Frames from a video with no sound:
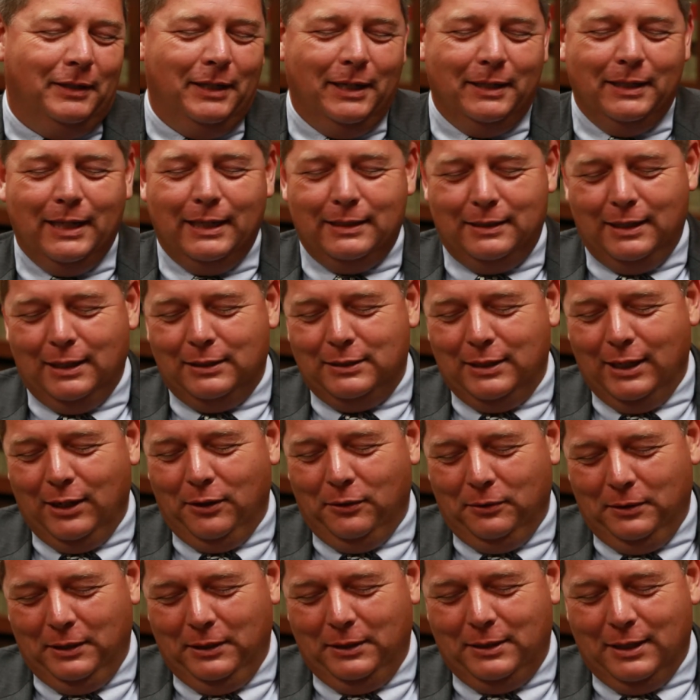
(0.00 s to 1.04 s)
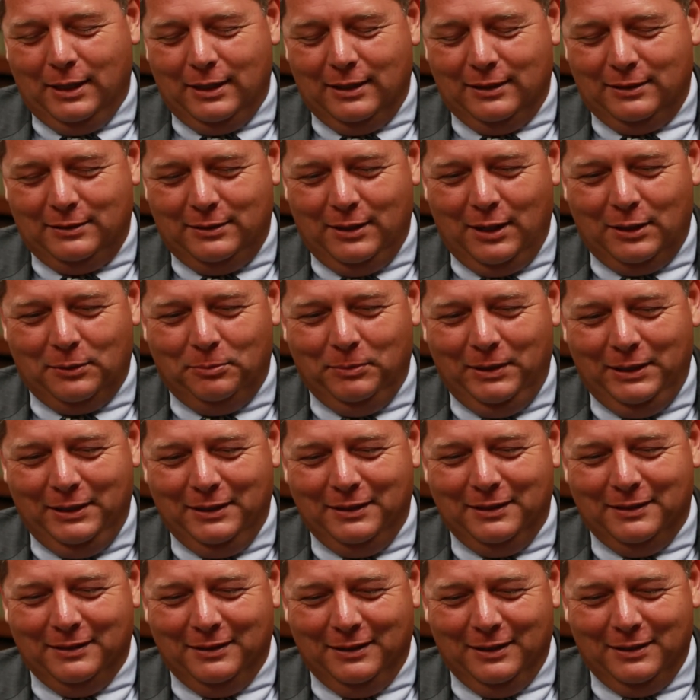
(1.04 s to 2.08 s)
Yeah, that, that's how he kind of sucked me
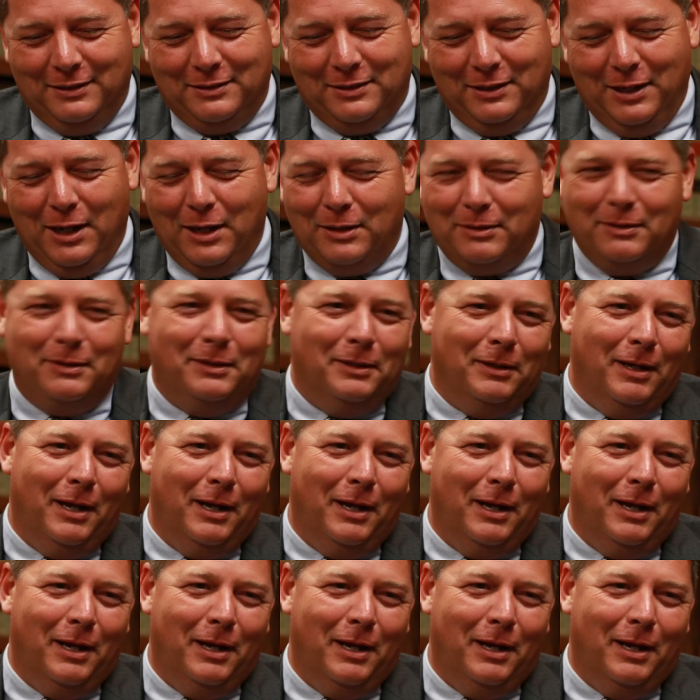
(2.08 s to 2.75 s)
into this, and I,